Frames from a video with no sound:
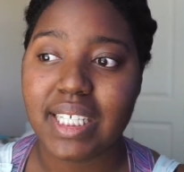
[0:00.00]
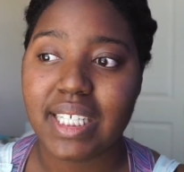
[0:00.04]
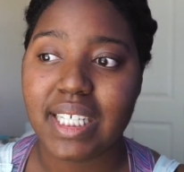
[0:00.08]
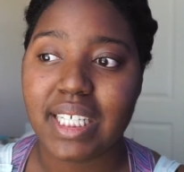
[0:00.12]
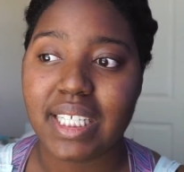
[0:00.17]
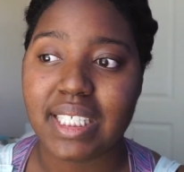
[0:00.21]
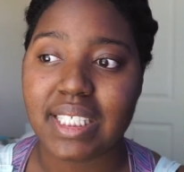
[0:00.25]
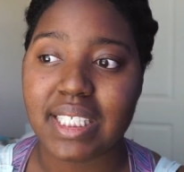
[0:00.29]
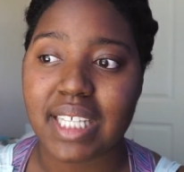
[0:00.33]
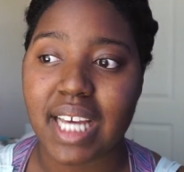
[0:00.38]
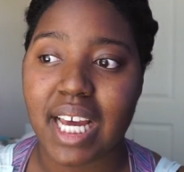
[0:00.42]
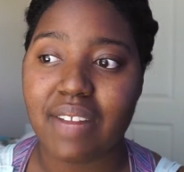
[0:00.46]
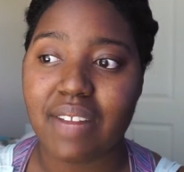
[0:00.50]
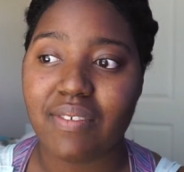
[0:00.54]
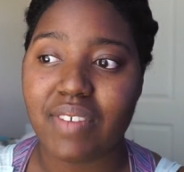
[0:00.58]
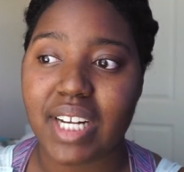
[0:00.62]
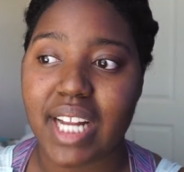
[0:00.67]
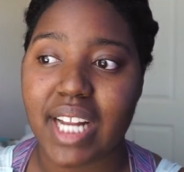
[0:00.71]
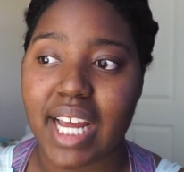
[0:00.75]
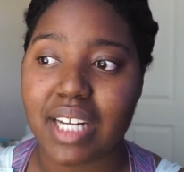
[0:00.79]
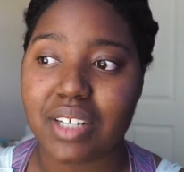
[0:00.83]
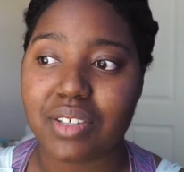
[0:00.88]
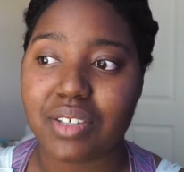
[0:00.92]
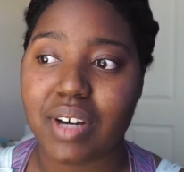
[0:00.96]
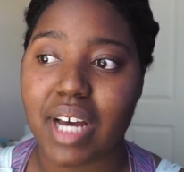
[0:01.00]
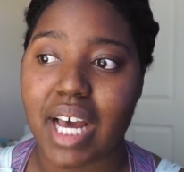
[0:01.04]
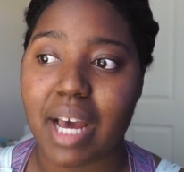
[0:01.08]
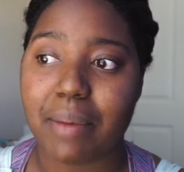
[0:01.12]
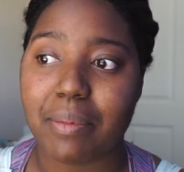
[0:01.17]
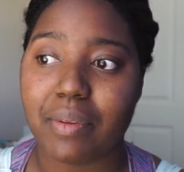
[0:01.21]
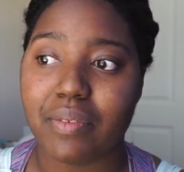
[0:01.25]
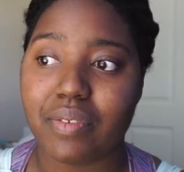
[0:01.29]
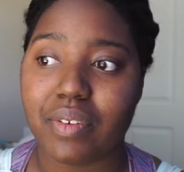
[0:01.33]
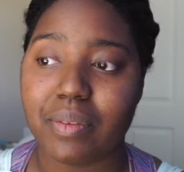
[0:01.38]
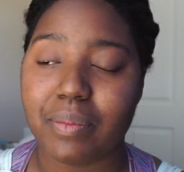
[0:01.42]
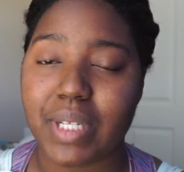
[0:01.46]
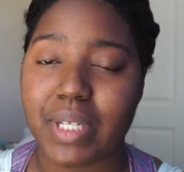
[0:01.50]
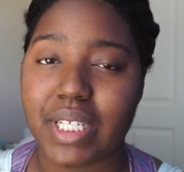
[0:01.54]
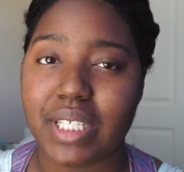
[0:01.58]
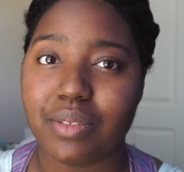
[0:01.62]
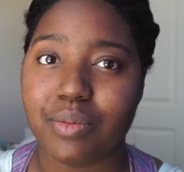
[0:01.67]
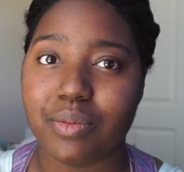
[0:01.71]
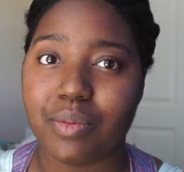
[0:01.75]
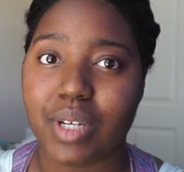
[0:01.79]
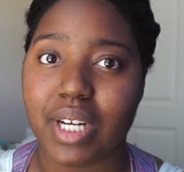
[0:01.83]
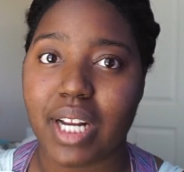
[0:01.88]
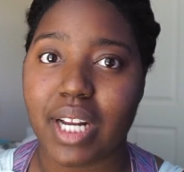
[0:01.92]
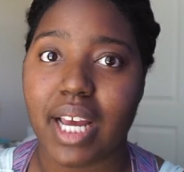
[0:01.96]
it's kind of a natural habit for me to
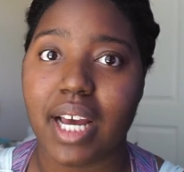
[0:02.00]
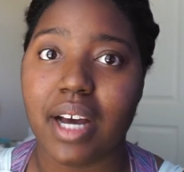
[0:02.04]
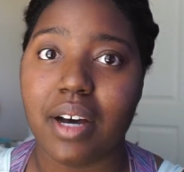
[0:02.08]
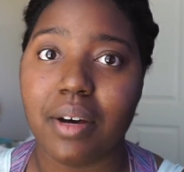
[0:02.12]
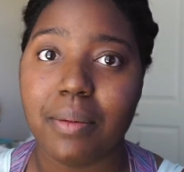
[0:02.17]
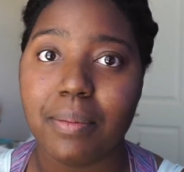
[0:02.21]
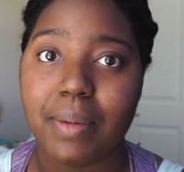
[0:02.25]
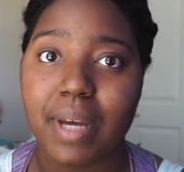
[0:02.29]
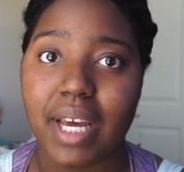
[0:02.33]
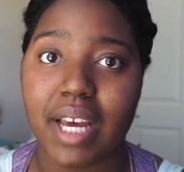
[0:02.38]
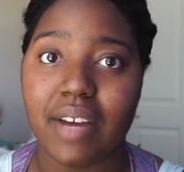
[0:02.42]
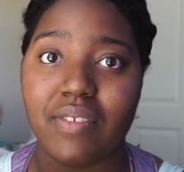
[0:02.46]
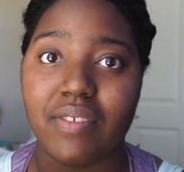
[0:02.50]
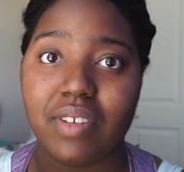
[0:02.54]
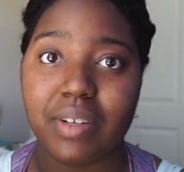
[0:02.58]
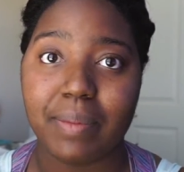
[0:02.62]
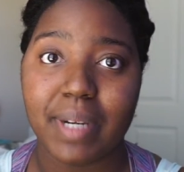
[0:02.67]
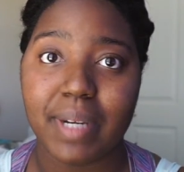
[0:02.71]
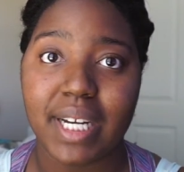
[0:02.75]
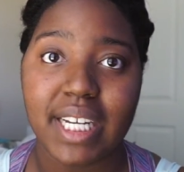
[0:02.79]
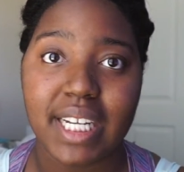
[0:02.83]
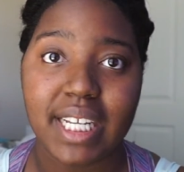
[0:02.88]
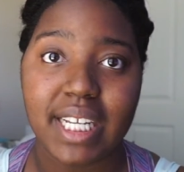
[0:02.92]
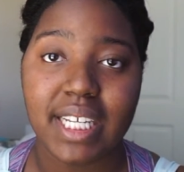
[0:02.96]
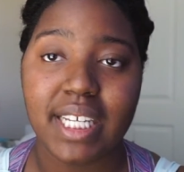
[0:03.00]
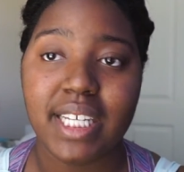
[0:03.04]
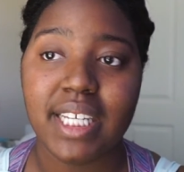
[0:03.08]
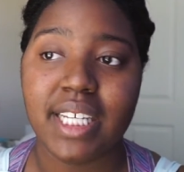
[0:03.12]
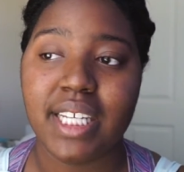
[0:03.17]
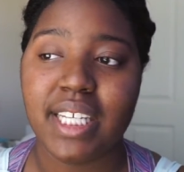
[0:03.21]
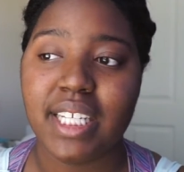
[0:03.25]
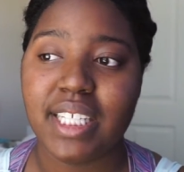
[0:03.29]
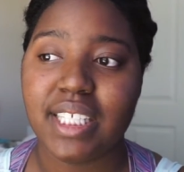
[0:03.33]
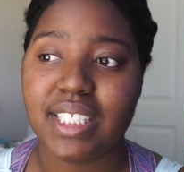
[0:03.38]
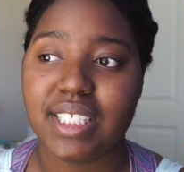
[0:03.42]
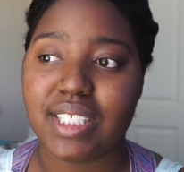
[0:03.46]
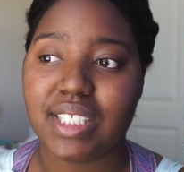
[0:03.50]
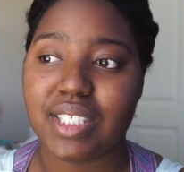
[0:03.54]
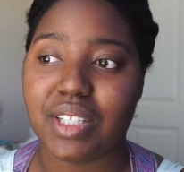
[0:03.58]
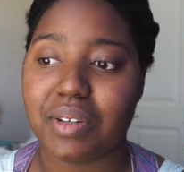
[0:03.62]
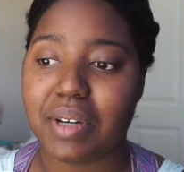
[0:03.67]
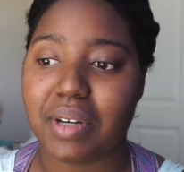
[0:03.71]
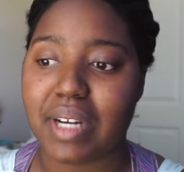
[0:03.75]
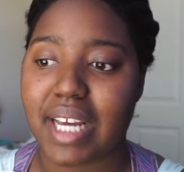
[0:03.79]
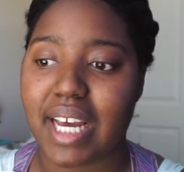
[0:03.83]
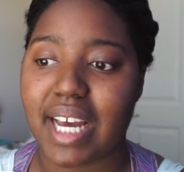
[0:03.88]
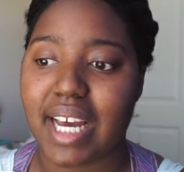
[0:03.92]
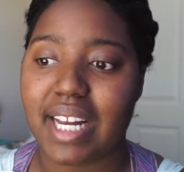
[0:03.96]
want to help everybody. So
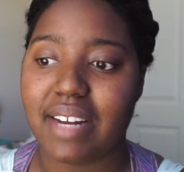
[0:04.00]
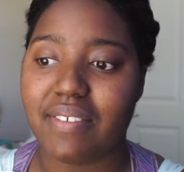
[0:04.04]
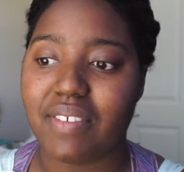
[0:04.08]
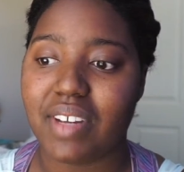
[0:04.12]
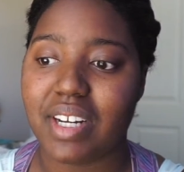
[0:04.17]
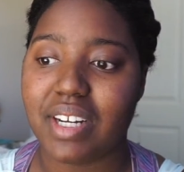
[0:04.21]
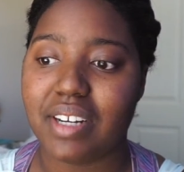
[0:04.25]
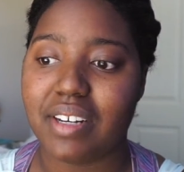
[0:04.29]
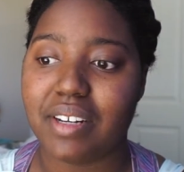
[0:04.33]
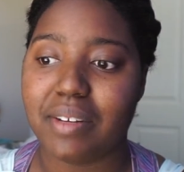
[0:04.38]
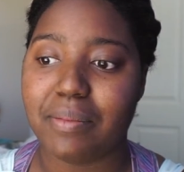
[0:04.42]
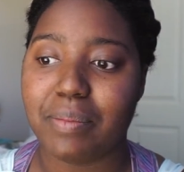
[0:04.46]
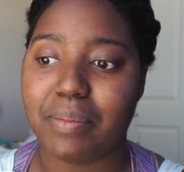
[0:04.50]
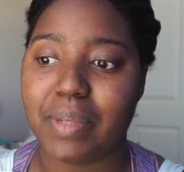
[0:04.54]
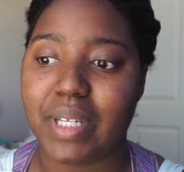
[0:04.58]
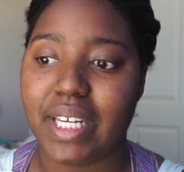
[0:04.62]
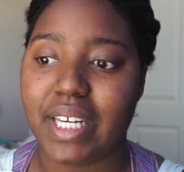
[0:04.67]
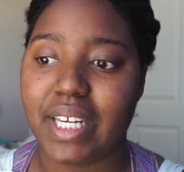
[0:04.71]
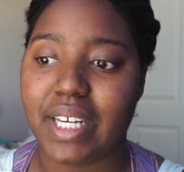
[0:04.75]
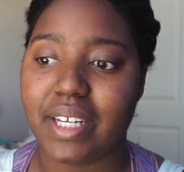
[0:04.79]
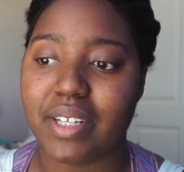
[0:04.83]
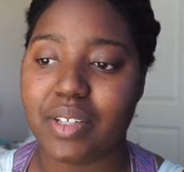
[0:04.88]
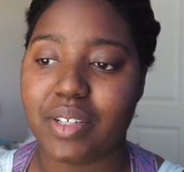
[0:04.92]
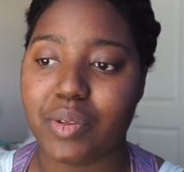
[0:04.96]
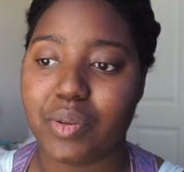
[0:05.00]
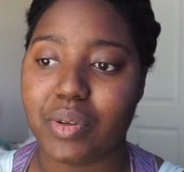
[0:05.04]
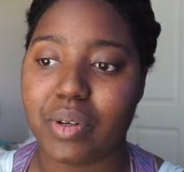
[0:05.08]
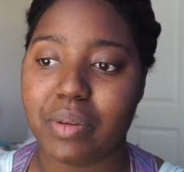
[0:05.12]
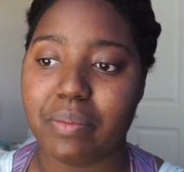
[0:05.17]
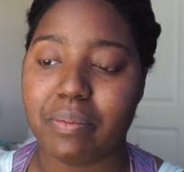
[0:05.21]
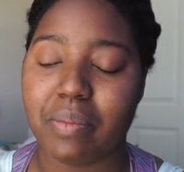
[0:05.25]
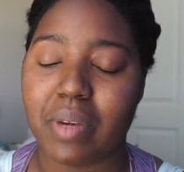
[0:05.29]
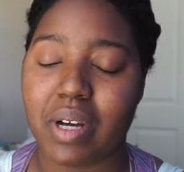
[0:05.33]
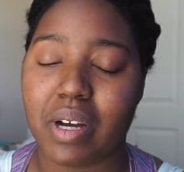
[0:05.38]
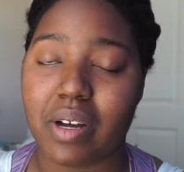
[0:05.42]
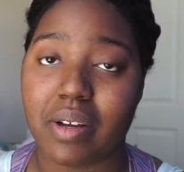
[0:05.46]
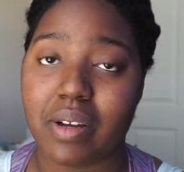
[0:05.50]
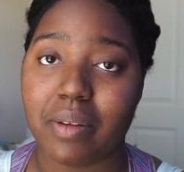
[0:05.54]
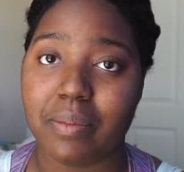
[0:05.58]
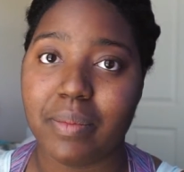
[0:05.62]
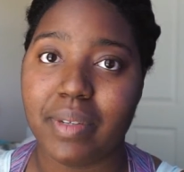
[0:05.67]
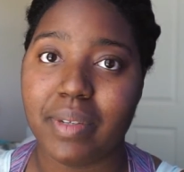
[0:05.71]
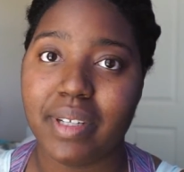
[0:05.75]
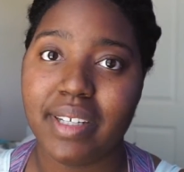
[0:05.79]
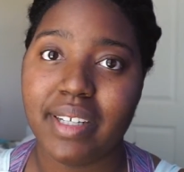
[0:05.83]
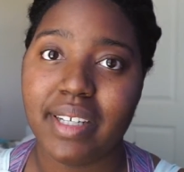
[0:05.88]
I kind of ended up being a dorm mom.